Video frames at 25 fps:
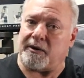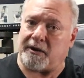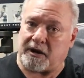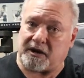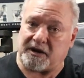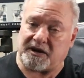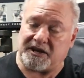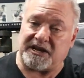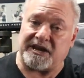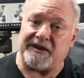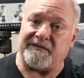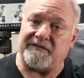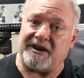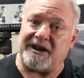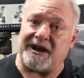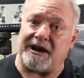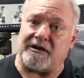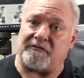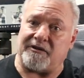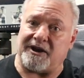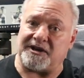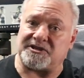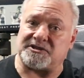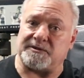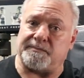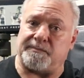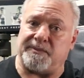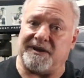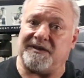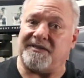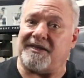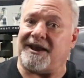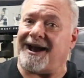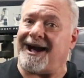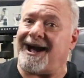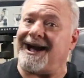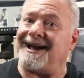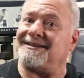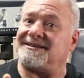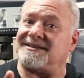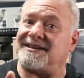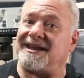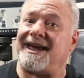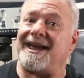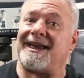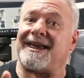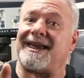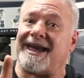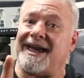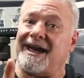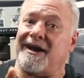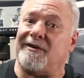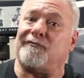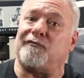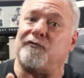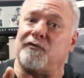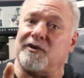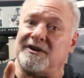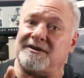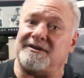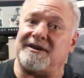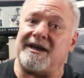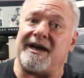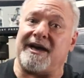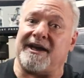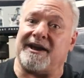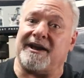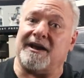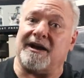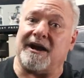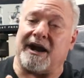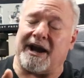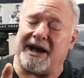and I'm gonna give you that recipe that I take every day.